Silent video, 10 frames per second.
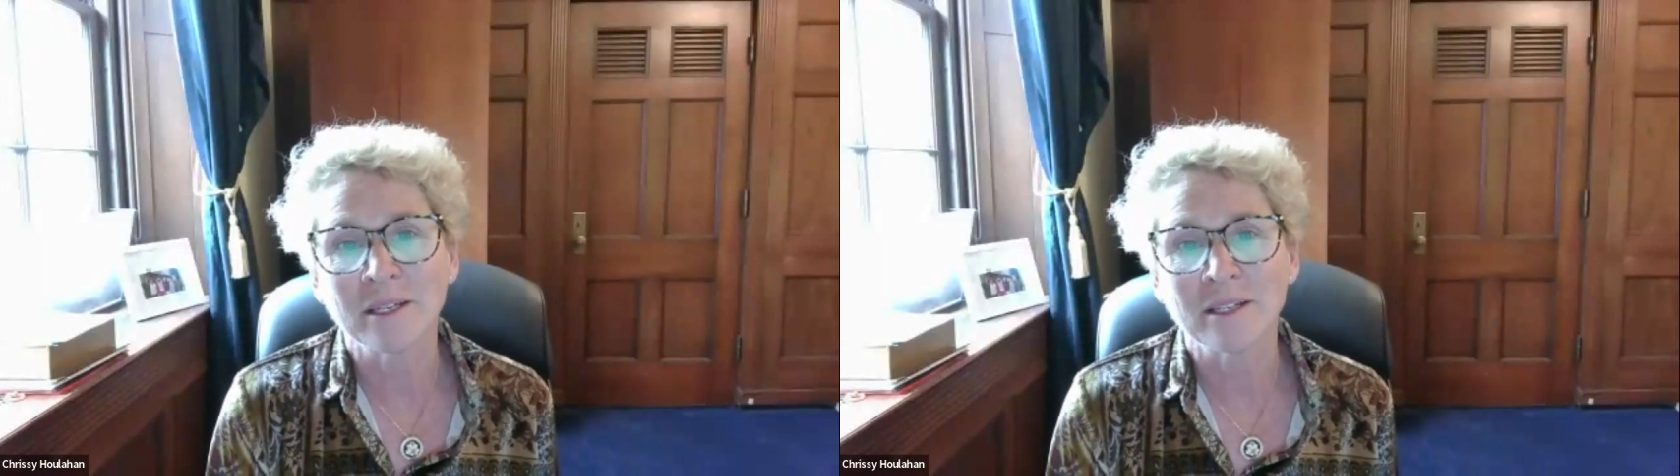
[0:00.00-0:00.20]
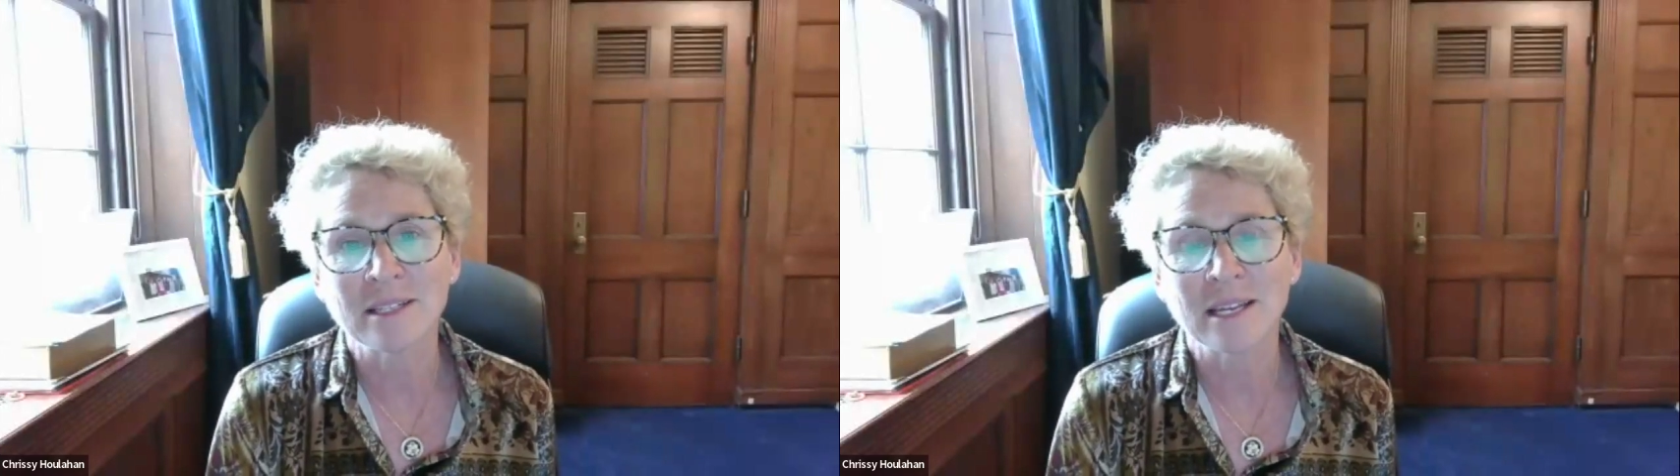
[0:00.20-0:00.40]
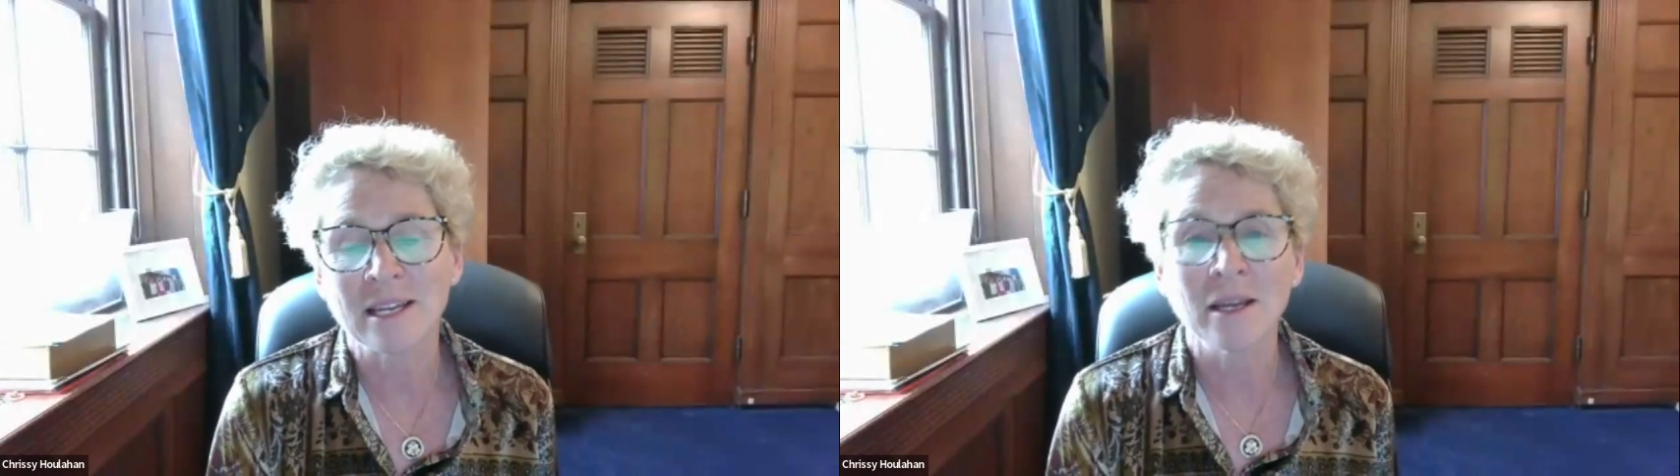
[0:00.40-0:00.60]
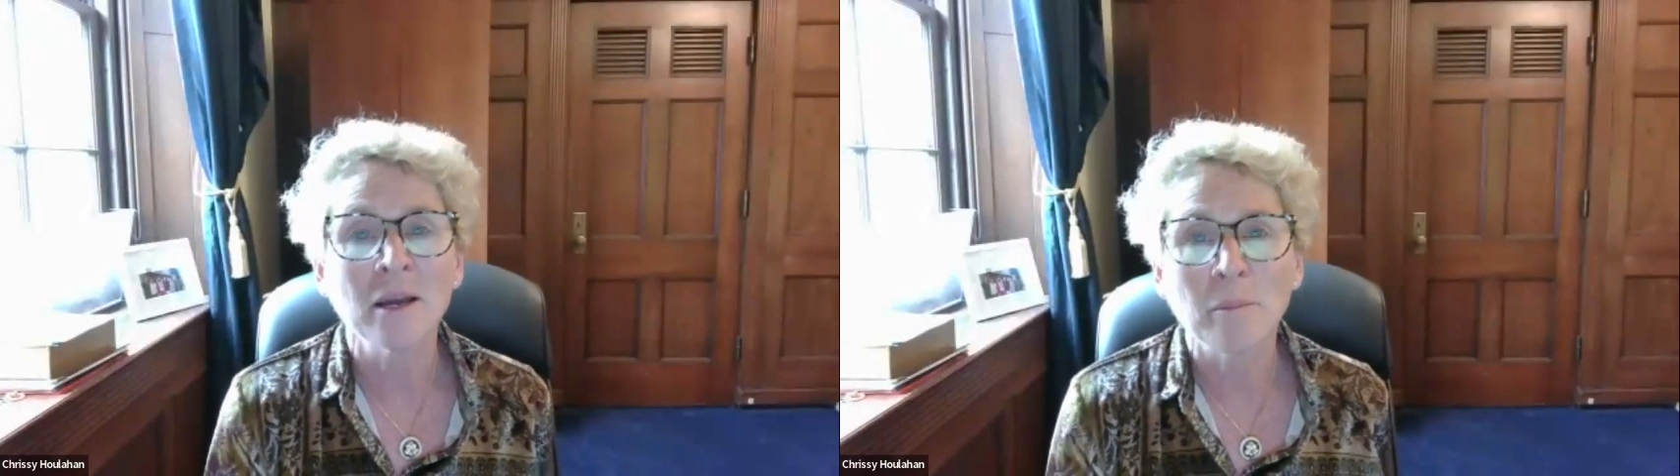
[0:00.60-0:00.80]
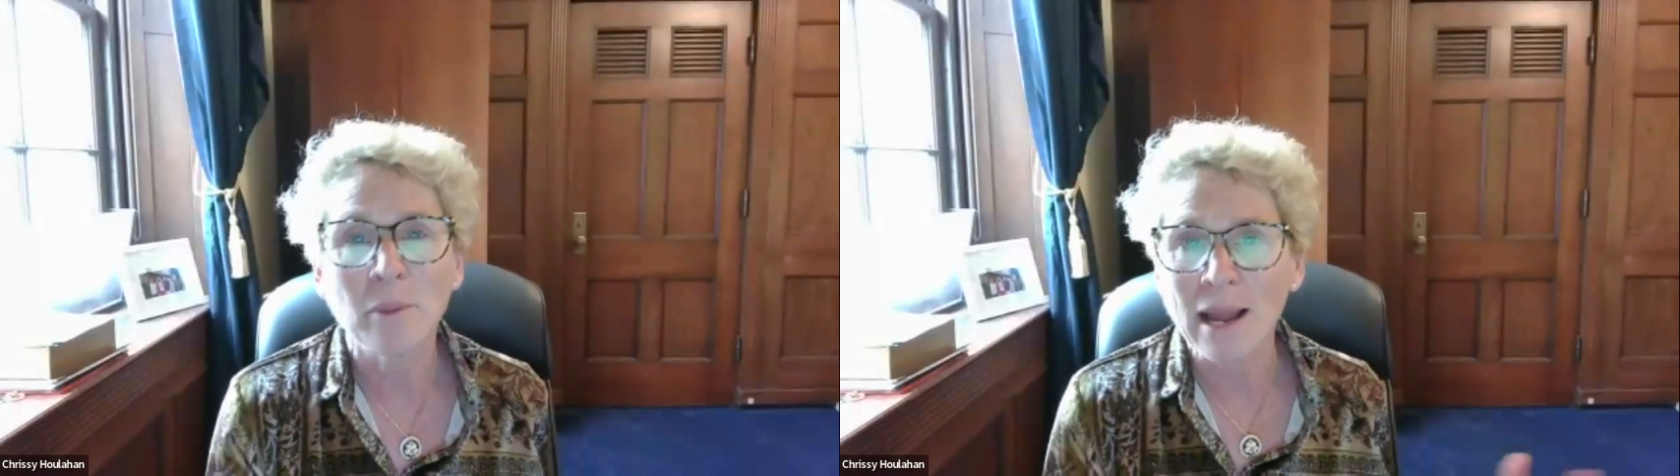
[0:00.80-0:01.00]
It is a
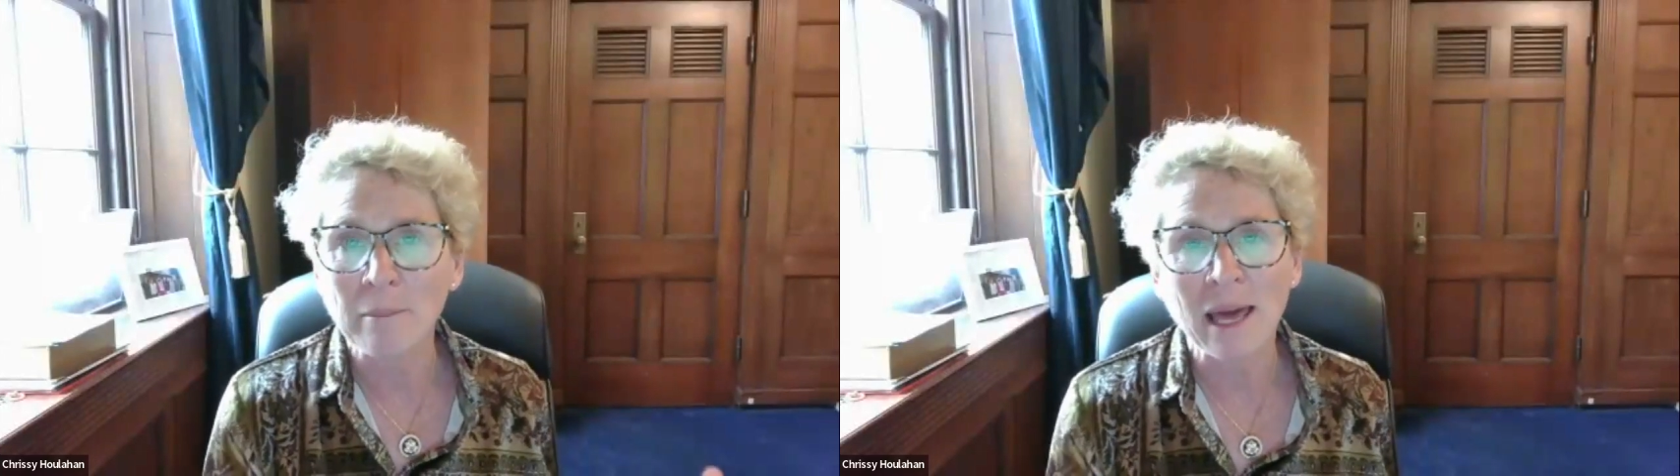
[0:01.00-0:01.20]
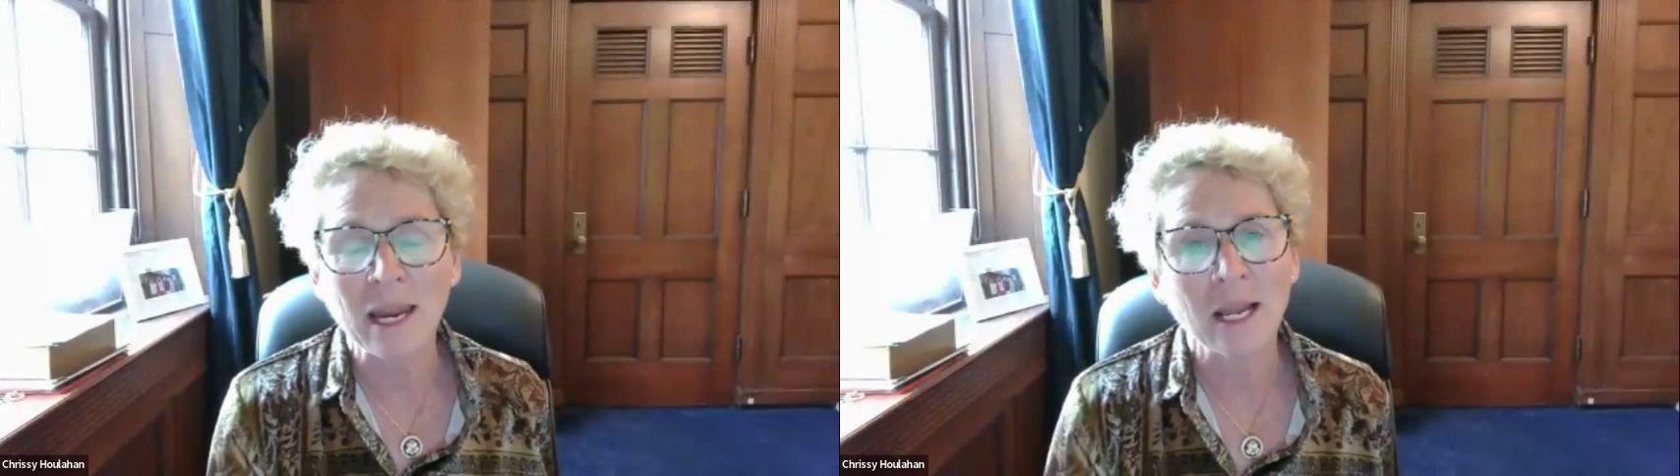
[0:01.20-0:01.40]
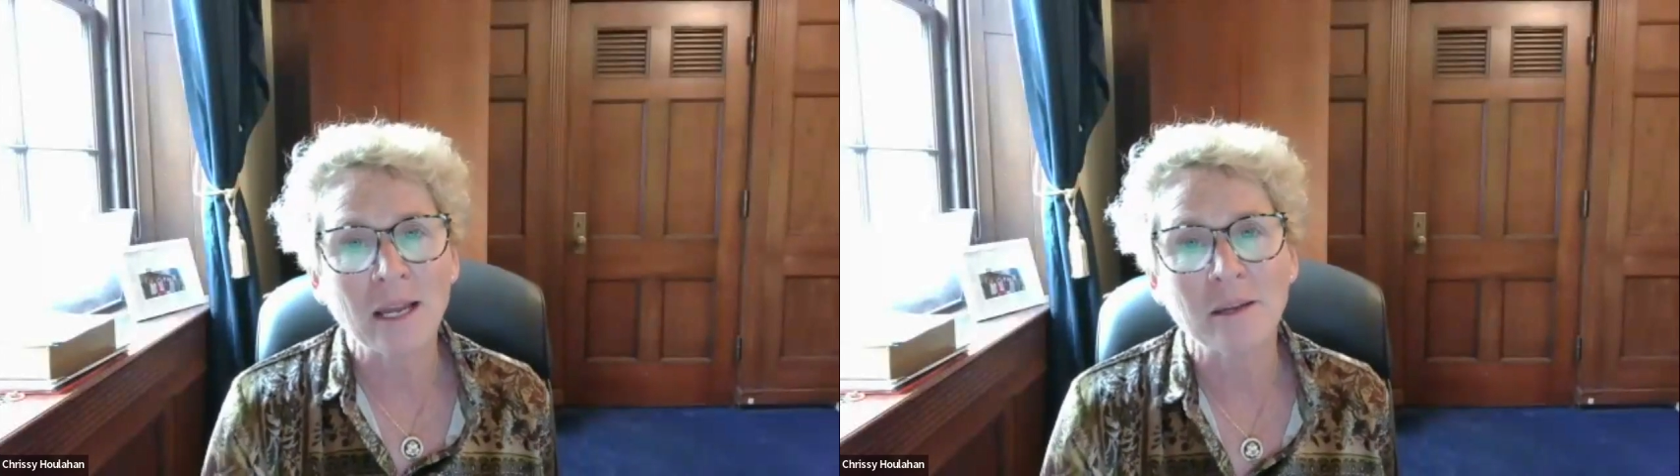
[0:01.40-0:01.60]
pragmatic